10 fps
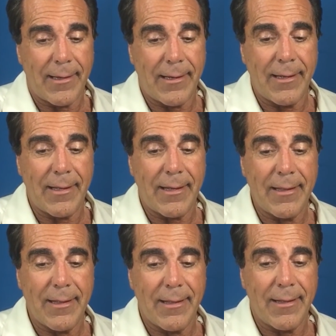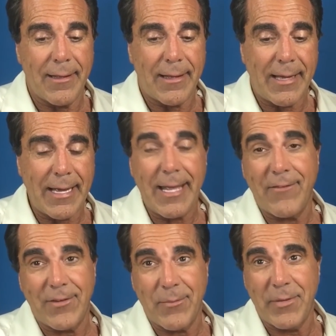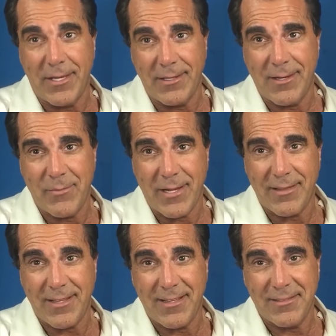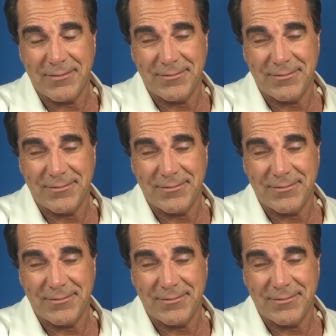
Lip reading: I have an opinion about that.